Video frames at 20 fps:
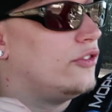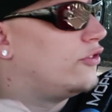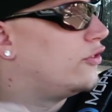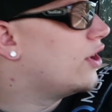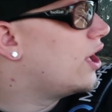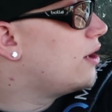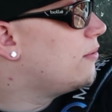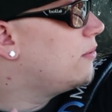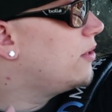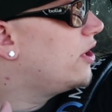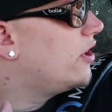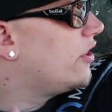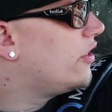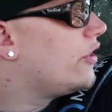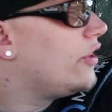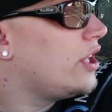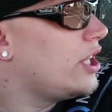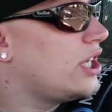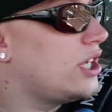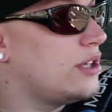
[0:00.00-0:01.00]

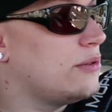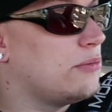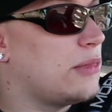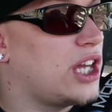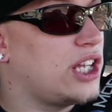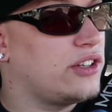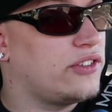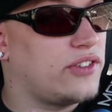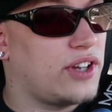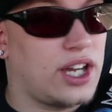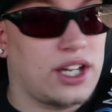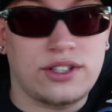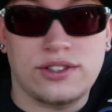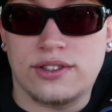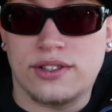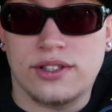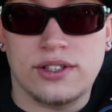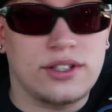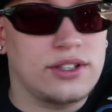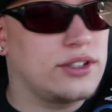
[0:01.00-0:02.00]
from the
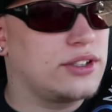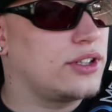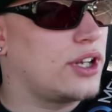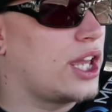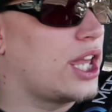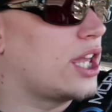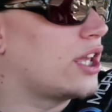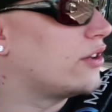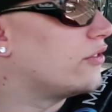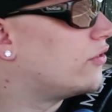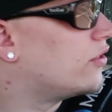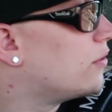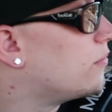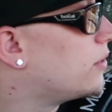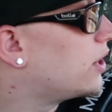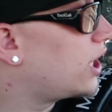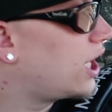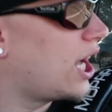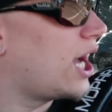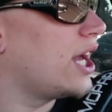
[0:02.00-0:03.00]
manufacturer and
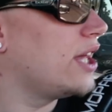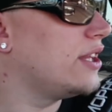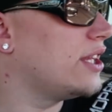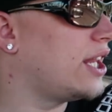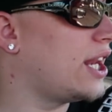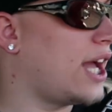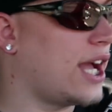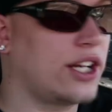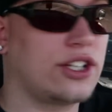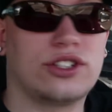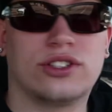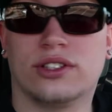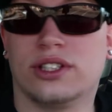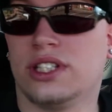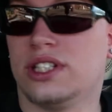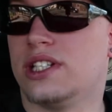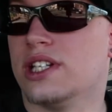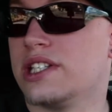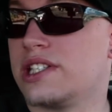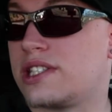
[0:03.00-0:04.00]
from the guy that
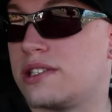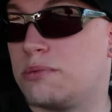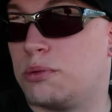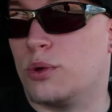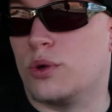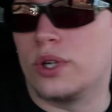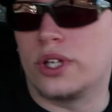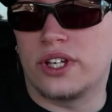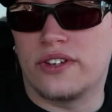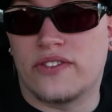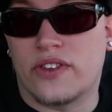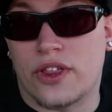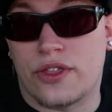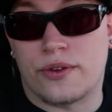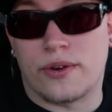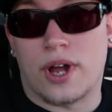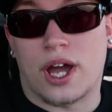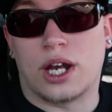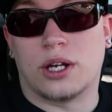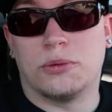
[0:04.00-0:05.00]
actually does the porting of the
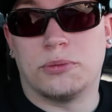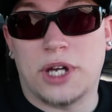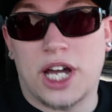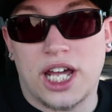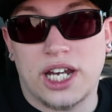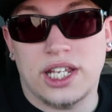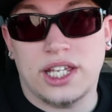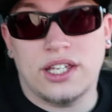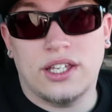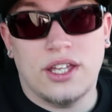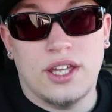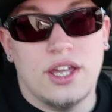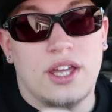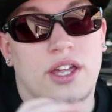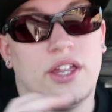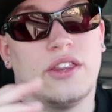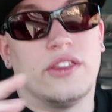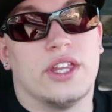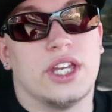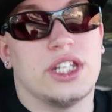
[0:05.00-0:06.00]
throttle body,
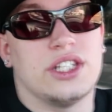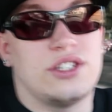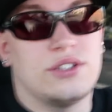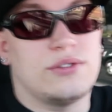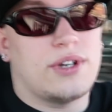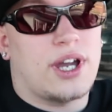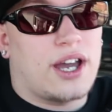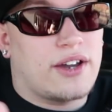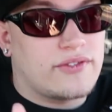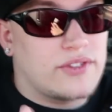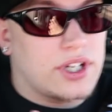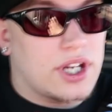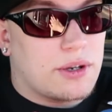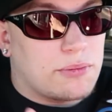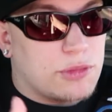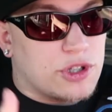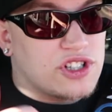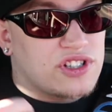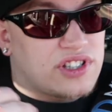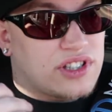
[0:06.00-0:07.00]
they do have
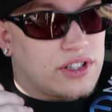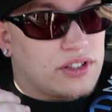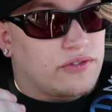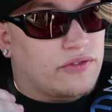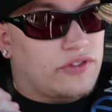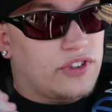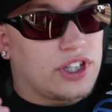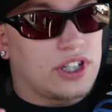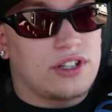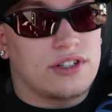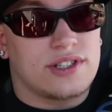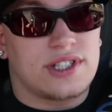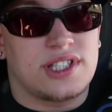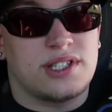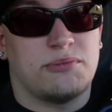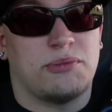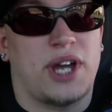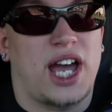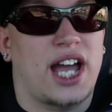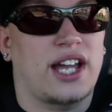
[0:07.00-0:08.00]
numbers and figures
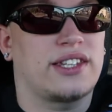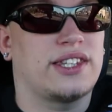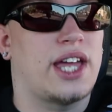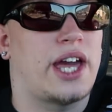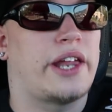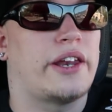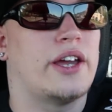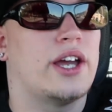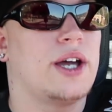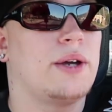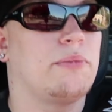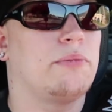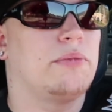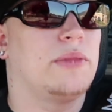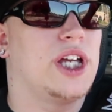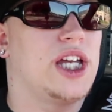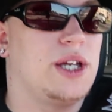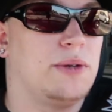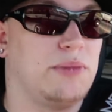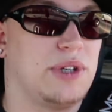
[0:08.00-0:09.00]
to back that up
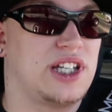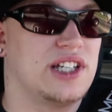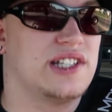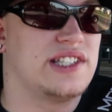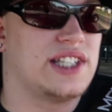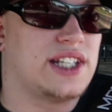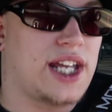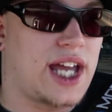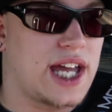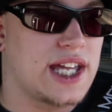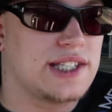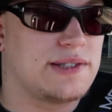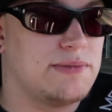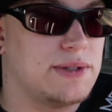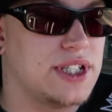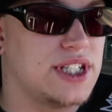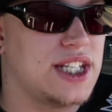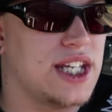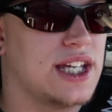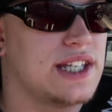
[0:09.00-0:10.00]
because it has
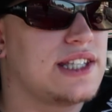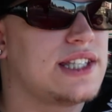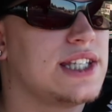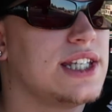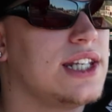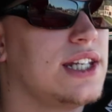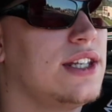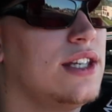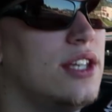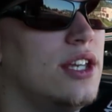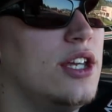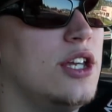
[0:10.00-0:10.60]
been tested,